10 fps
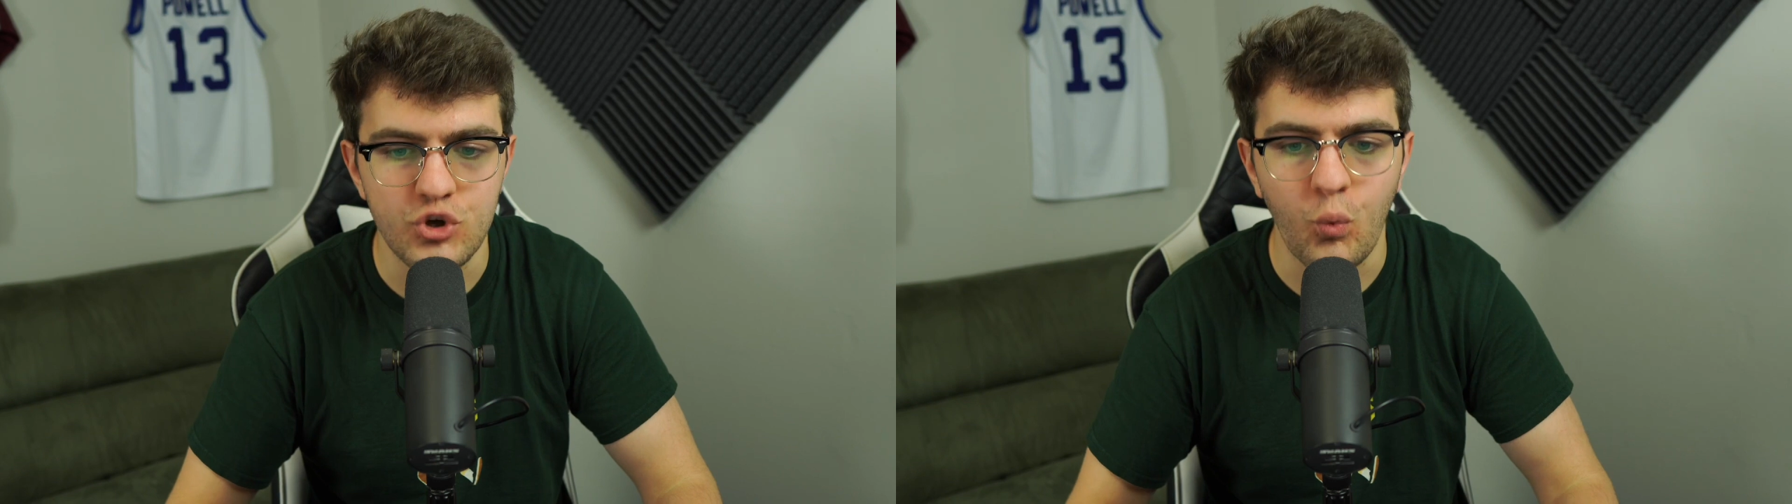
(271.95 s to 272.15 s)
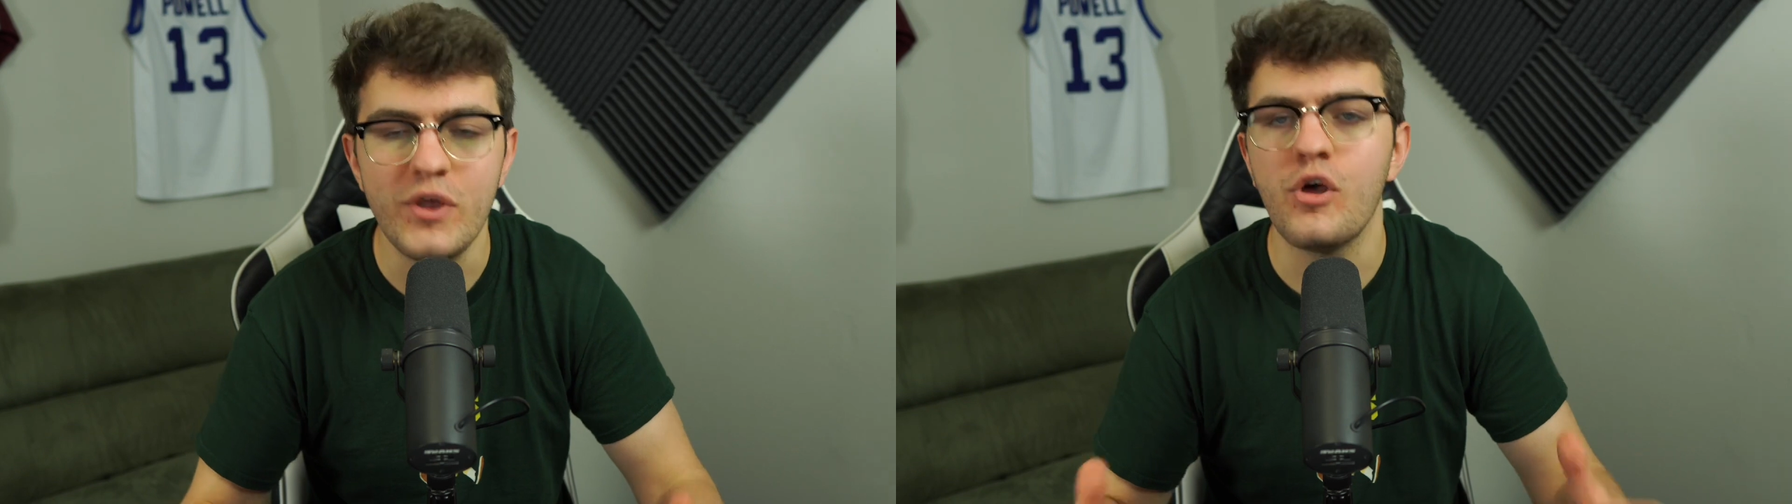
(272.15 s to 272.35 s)

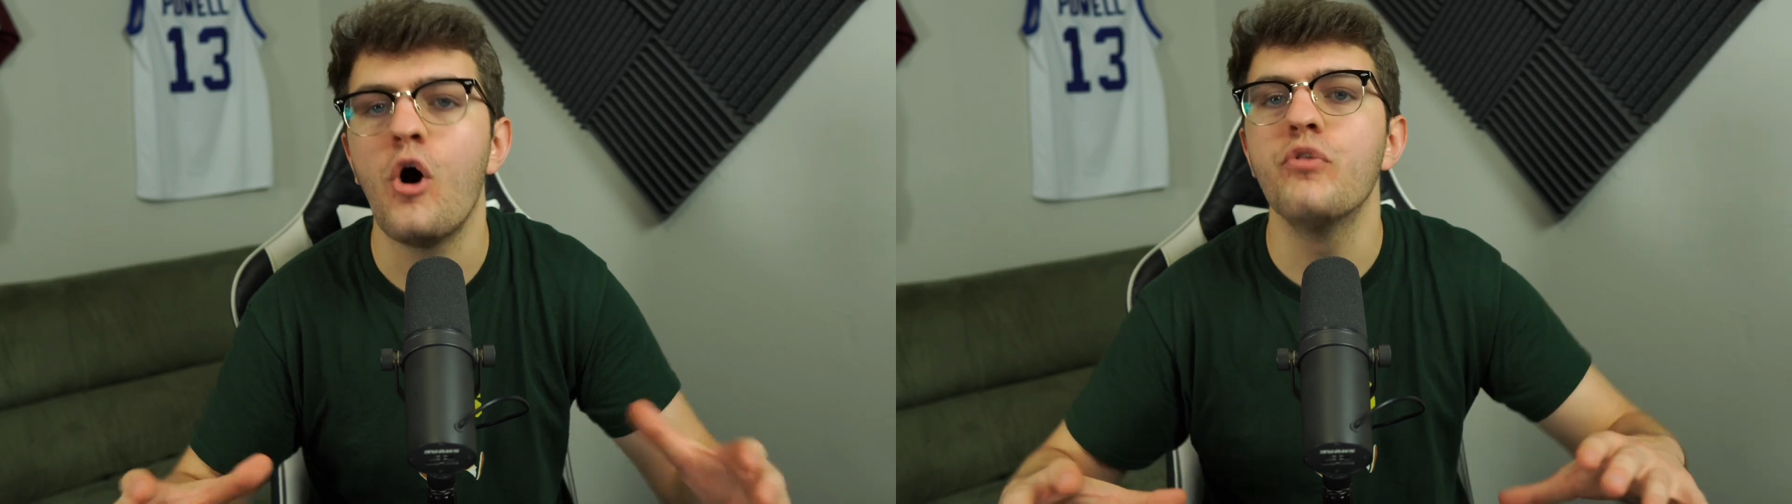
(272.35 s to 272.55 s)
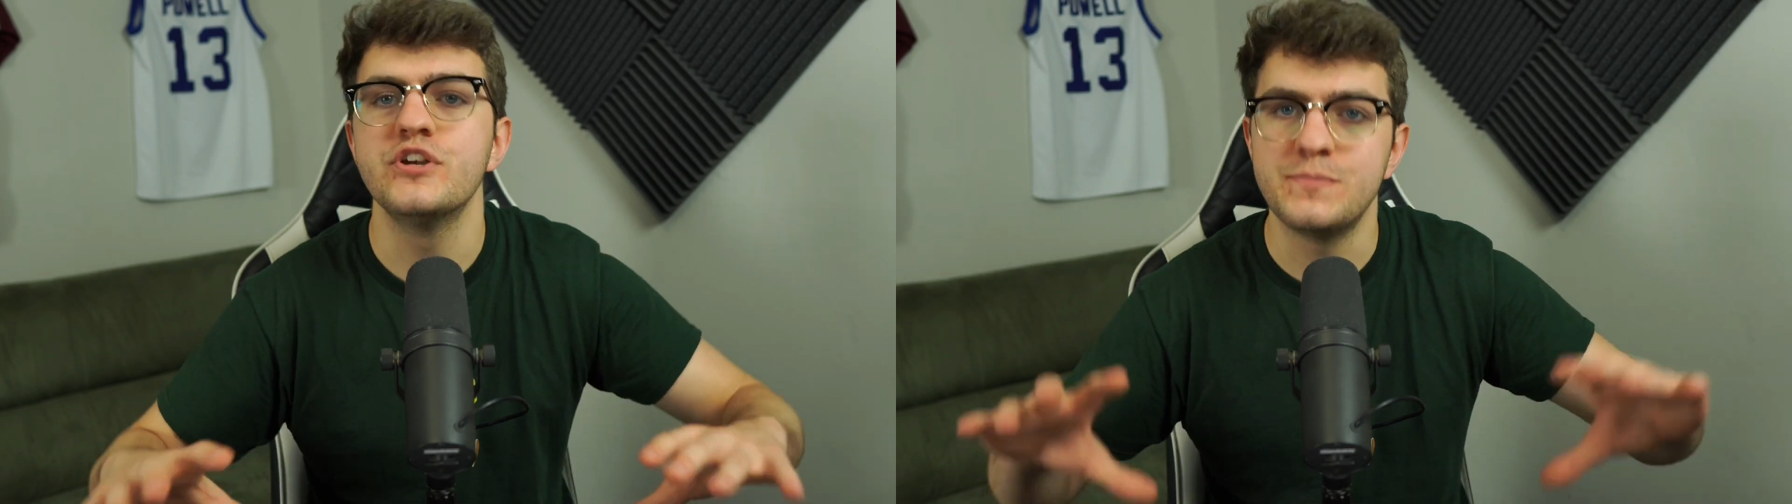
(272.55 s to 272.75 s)
So with
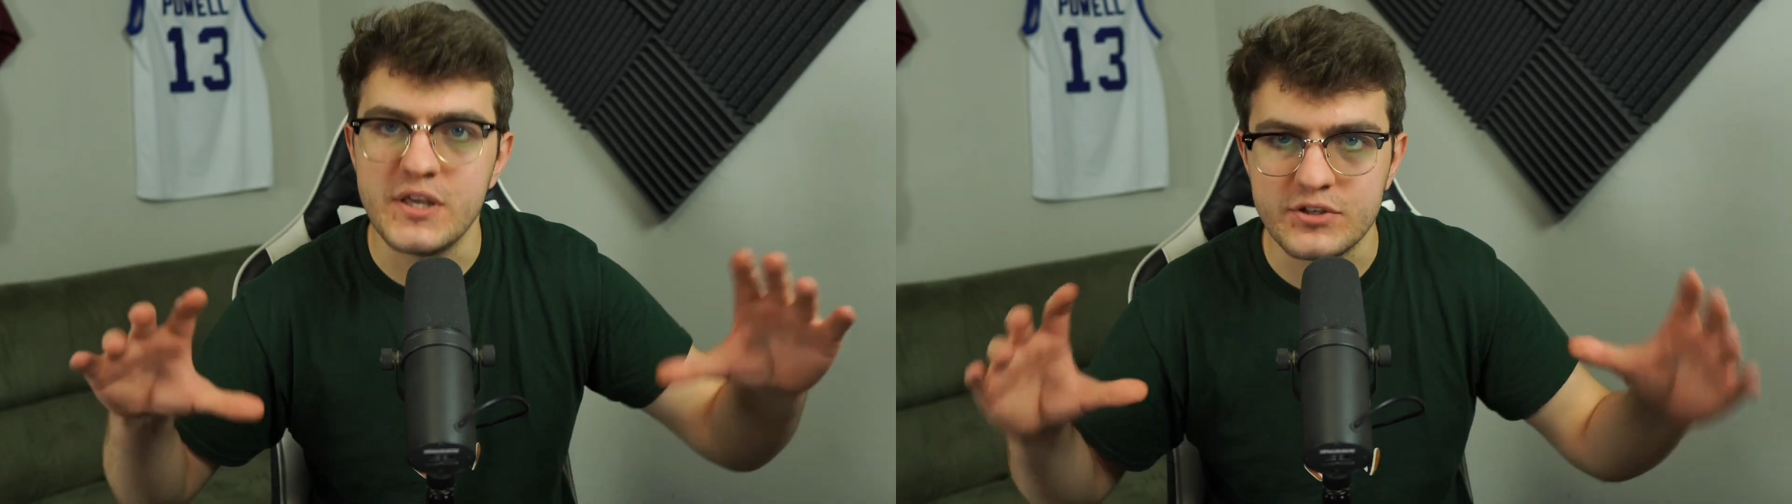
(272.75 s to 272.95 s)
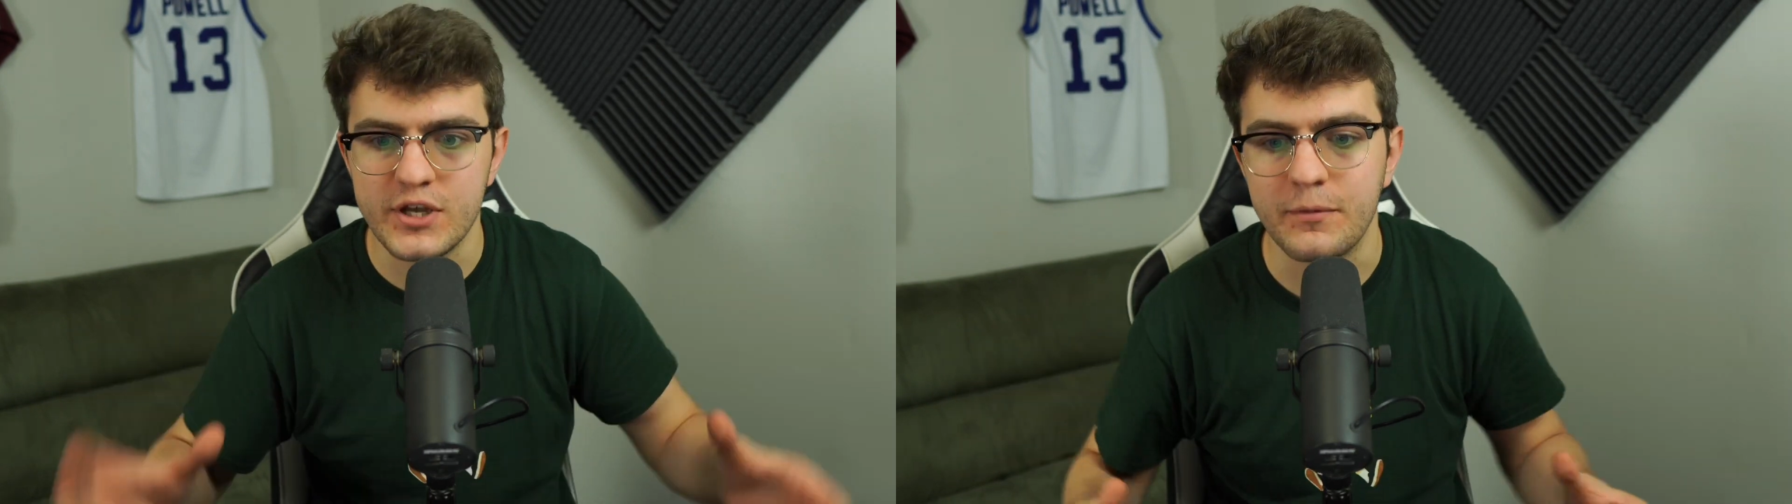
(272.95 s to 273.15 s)
all this
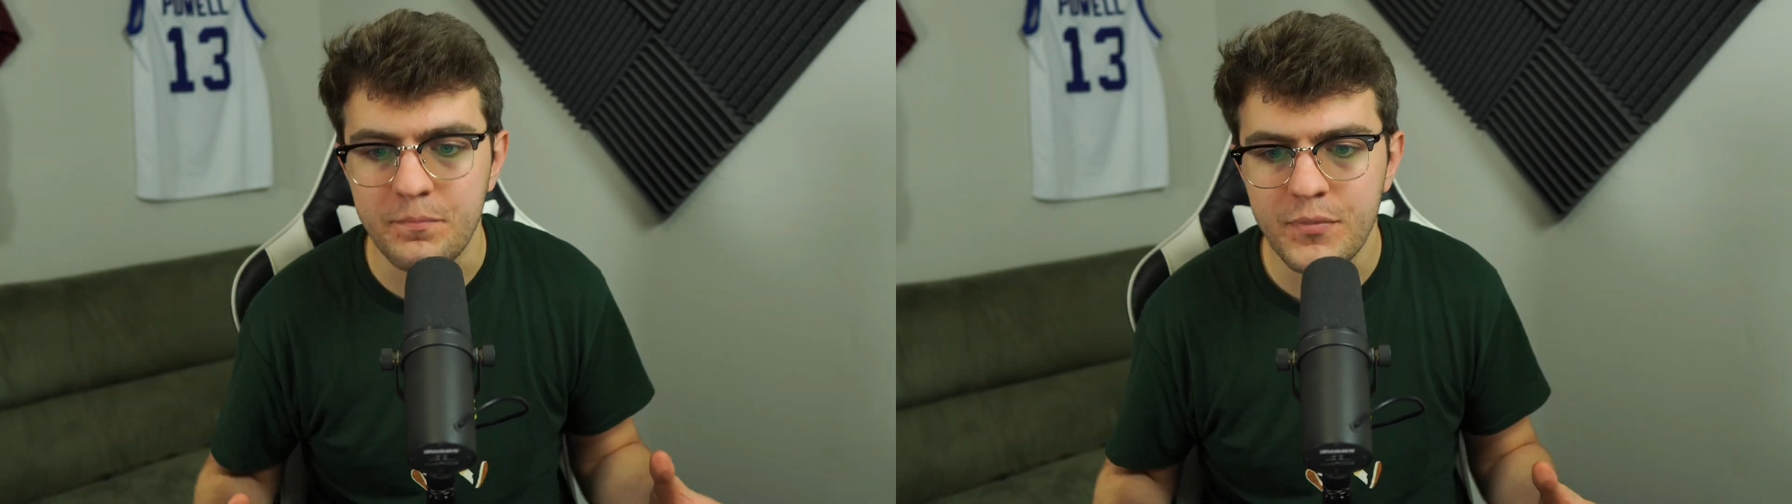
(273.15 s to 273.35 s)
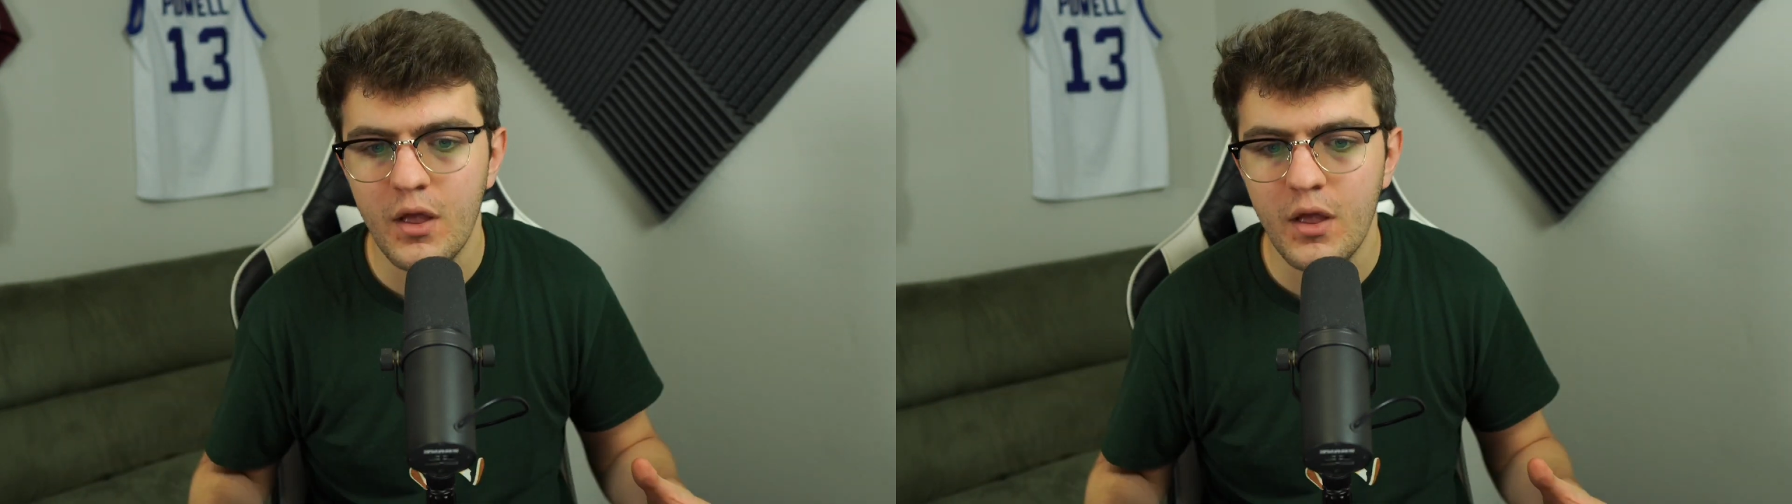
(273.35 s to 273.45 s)
being said,